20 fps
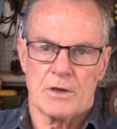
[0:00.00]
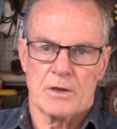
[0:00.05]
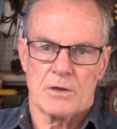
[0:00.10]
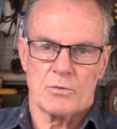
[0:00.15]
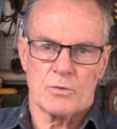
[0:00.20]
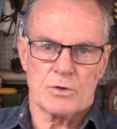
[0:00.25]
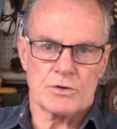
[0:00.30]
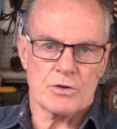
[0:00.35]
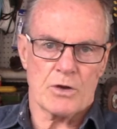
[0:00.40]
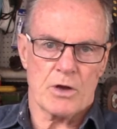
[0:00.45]

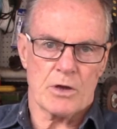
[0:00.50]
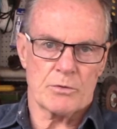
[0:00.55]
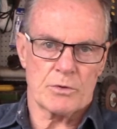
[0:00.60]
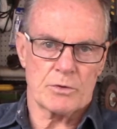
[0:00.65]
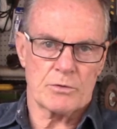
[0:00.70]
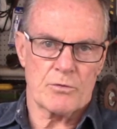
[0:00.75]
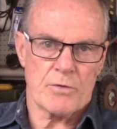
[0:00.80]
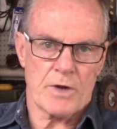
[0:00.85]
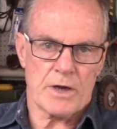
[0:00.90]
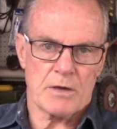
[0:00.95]
which I
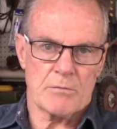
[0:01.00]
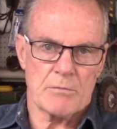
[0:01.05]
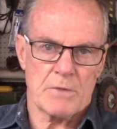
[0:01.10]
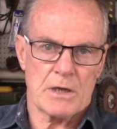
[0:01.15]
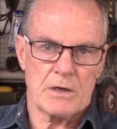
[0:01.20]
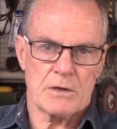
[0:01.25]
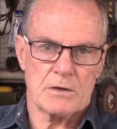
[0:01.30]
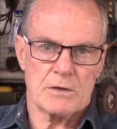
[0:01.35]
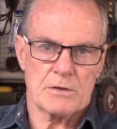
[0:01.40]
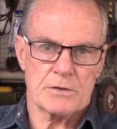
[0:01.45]
would
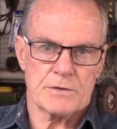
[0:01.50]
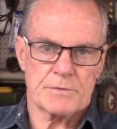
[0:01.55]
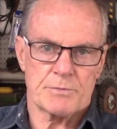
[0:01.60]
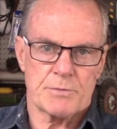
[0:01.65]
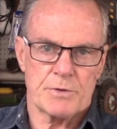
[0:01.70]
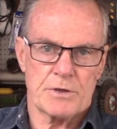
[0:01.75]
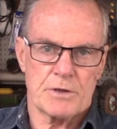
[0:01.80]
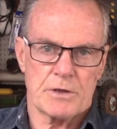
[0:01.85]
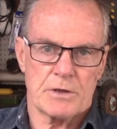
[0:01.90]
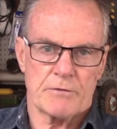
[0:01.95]
recommend as
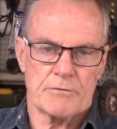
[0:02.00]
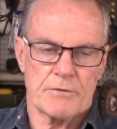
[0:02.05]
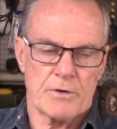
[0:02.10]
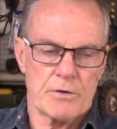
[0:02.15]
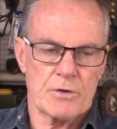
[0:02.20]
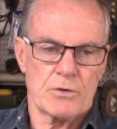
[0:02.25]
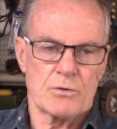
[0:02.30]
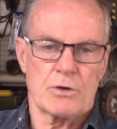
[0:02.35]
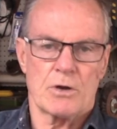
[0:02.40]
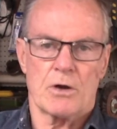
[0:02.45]
being a
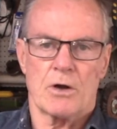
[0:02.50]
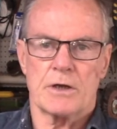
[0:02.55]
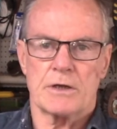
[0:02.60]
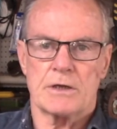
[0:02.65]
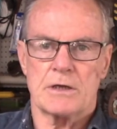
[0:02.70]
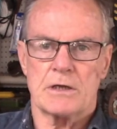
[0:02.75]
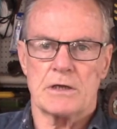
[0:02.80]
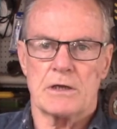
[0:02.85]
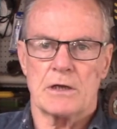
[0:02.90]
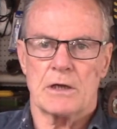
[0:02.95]
very good
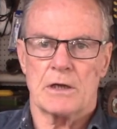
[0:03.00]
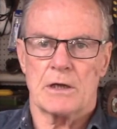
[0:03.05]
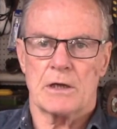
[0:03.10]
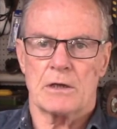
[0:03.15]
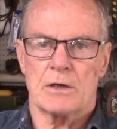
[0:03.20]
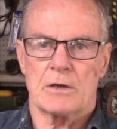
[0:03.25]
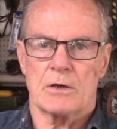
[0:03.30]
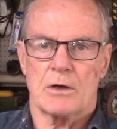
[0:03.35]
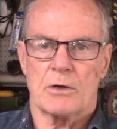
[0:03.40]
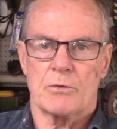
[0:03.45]
idea,
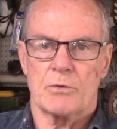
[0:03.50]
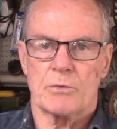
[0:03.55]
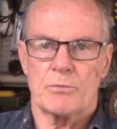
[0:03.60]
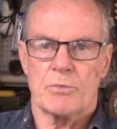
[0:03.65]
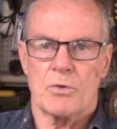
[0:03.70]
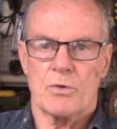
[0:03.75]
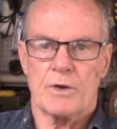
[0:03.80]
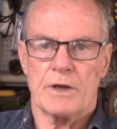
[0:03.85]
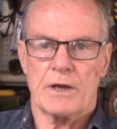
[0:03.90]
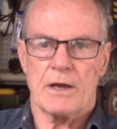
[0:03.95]
and I would
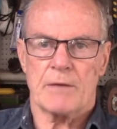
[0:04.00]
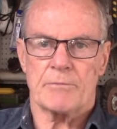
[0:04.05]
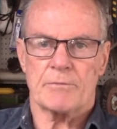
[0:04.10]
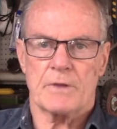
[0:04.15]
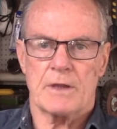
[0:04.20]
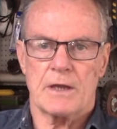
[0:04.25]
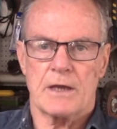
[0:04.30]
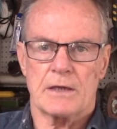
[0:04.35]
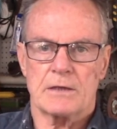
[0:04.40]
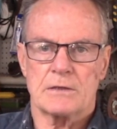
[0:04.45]
point up
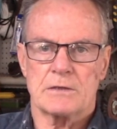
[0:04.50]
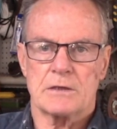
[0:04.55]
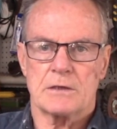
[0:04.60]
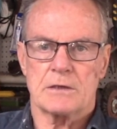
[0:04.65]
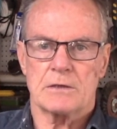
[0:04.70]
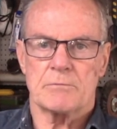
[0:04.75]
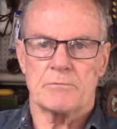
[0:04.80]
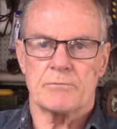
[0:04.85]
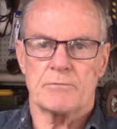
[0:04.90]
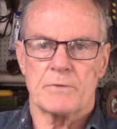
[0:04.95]
that
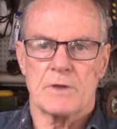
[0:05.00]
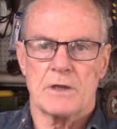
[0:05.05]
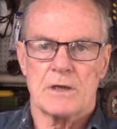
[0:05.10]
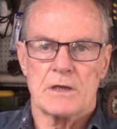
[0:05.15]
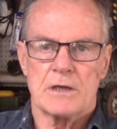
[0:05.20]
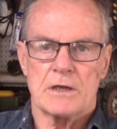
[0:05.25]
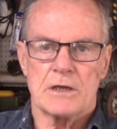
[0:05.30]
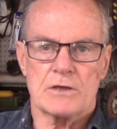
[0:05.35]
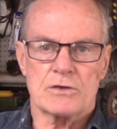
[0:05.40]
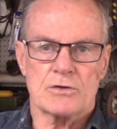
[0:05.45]

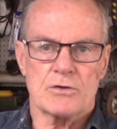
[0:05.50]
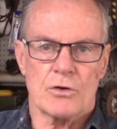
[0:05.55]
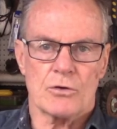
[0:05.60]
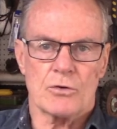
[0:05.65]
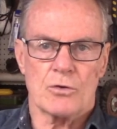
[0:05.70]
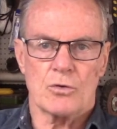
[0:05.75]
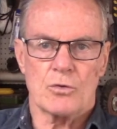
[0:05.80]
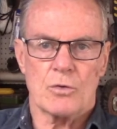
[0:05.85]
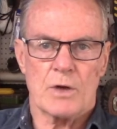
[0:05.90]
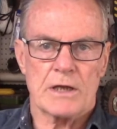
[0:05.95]
it's not
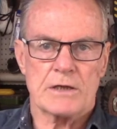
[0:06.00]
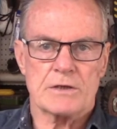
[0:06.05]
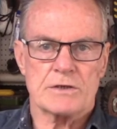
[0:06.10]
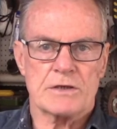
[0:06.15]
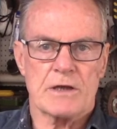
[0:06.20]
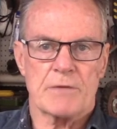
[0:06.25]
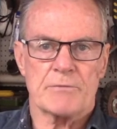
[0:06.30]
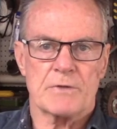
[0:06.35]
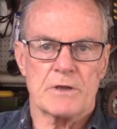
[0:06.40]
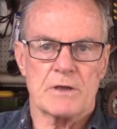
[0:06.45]
always
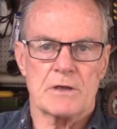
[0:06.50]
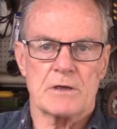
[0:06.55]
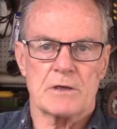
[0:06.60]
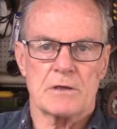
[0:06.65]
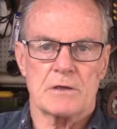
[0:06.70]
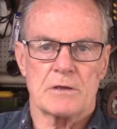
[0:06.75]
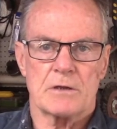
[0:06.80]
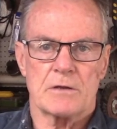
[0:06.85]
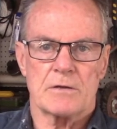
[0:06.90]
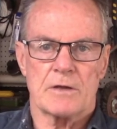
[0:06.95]

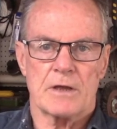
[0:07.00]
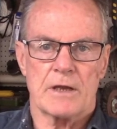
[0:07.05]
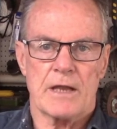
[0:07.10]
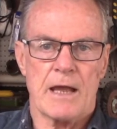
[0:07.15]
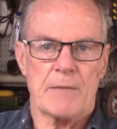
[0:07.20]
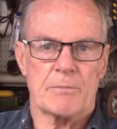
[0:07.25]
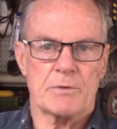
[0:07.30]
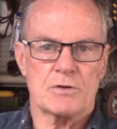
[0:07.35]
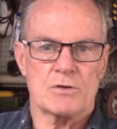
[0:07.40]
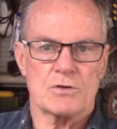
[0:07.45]
something that
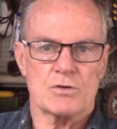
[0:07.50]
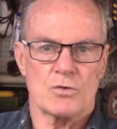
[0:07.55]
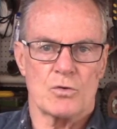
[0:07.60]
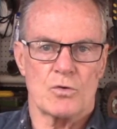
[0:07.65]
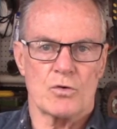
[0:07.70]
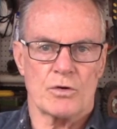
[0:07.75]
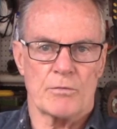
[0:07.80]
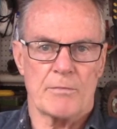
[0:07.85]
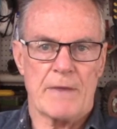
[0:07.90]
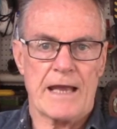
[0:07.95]
happens
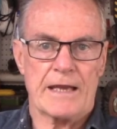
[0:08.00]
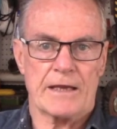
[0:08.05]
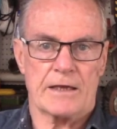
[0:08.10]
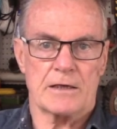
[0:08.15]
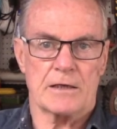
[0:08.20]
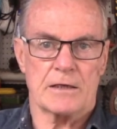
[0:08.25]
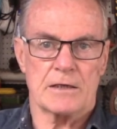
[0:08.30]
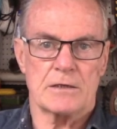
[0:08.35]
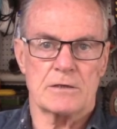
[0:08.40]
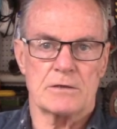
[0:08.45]

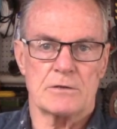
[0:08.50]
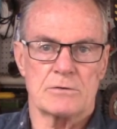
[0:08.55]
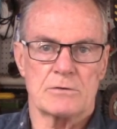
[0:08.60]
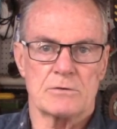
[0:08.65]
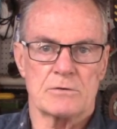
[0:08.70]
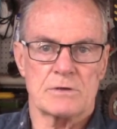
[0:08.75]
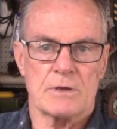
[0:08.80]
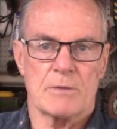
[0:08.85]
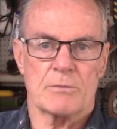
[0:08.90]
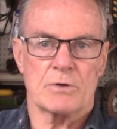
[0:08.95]
automatically.
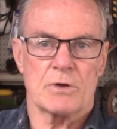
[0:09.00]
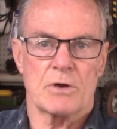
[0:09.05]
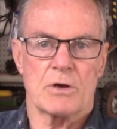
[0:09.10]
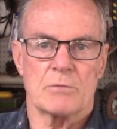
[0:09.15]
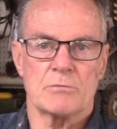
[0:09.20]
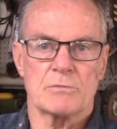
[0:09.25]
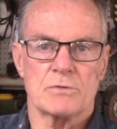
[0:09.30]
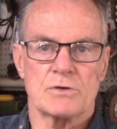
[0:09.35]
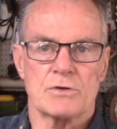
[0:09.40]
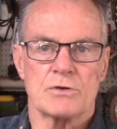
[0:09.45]
You
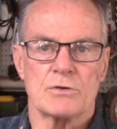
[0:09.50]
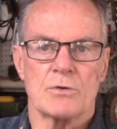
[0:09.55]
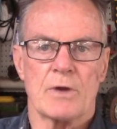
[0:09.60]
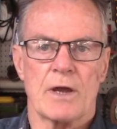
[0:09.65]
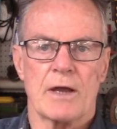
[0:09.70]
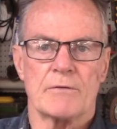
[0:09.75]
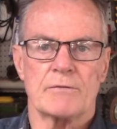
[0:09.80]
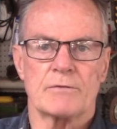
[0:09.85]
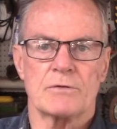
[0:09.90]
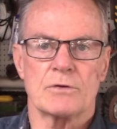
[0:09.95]
sometimes do
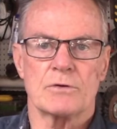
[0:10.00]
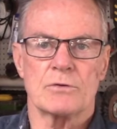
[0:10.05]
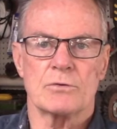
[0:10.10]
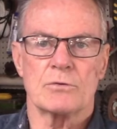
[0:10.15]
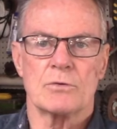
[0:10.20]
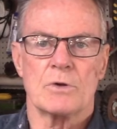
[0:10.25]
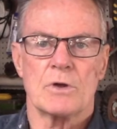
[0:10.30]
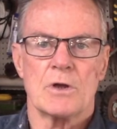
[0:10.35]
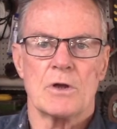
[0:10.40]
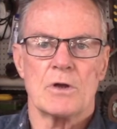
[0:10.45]
have
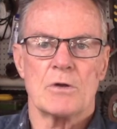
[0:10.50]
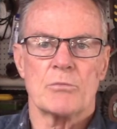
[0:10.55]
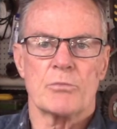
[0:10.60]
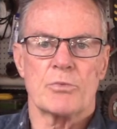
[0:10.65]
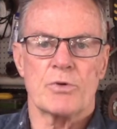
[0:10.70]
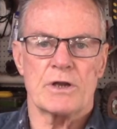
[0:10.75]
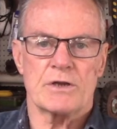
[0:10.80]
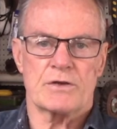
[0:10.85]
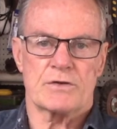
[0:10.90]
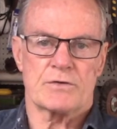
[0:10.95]
to
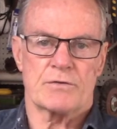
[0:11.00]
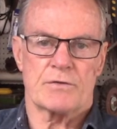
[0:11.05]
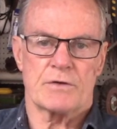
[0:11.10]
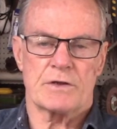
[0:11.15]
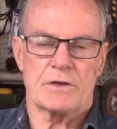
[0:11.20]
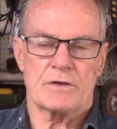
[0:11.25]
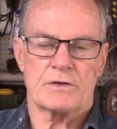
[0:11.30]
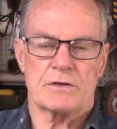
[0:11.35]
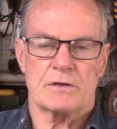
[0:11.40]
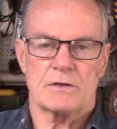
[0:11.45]
press for
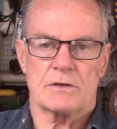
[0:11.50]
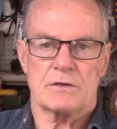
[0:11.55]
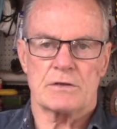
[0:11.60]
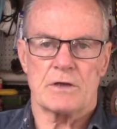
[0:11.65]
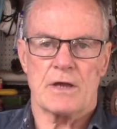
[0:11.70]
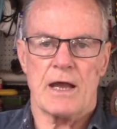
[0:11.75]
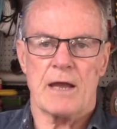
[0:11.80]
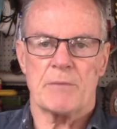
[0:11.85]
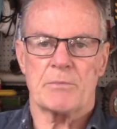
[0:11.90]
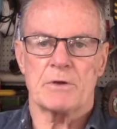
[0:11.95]
this
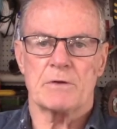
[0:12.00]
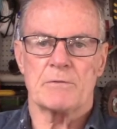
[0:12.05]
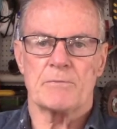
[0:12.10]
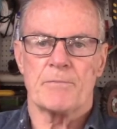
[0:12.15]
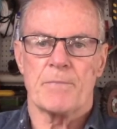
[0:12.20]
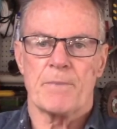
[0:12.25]
to happen.